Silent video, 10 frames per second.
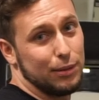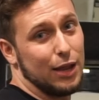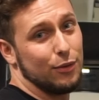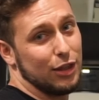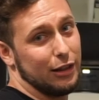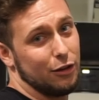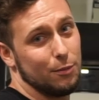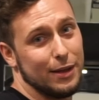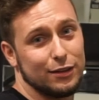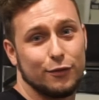with it a little
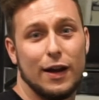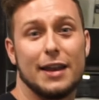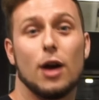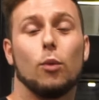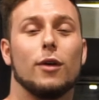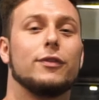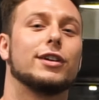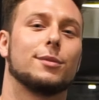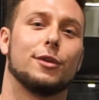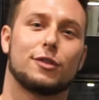bit to find out what feels
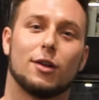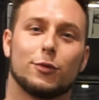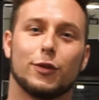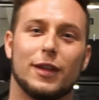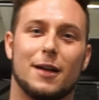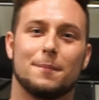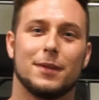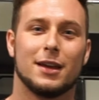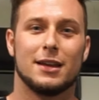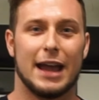most comfortable for them
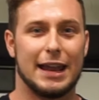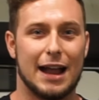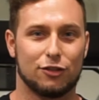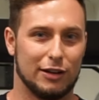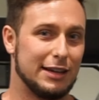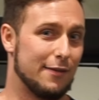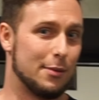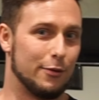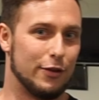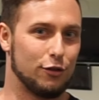and actually give them a
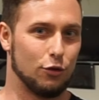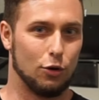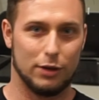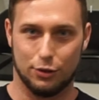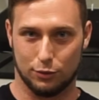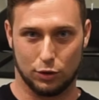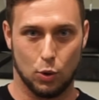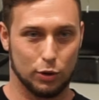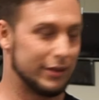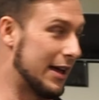visual, either
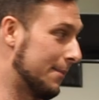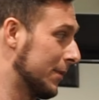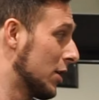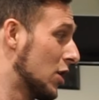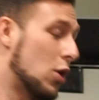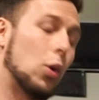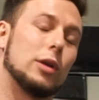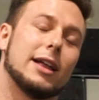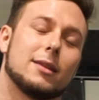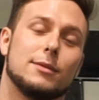record them or
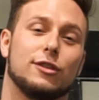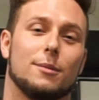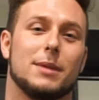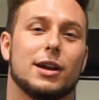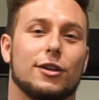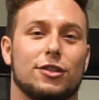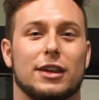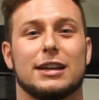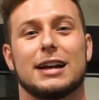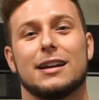let them use a mirror so they
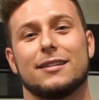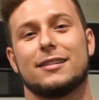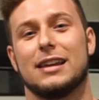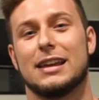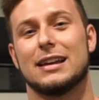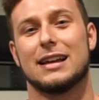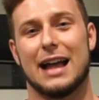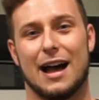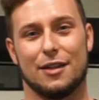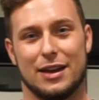can kind of see
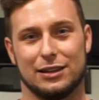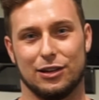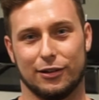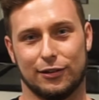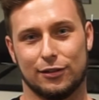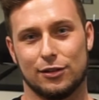how that looks.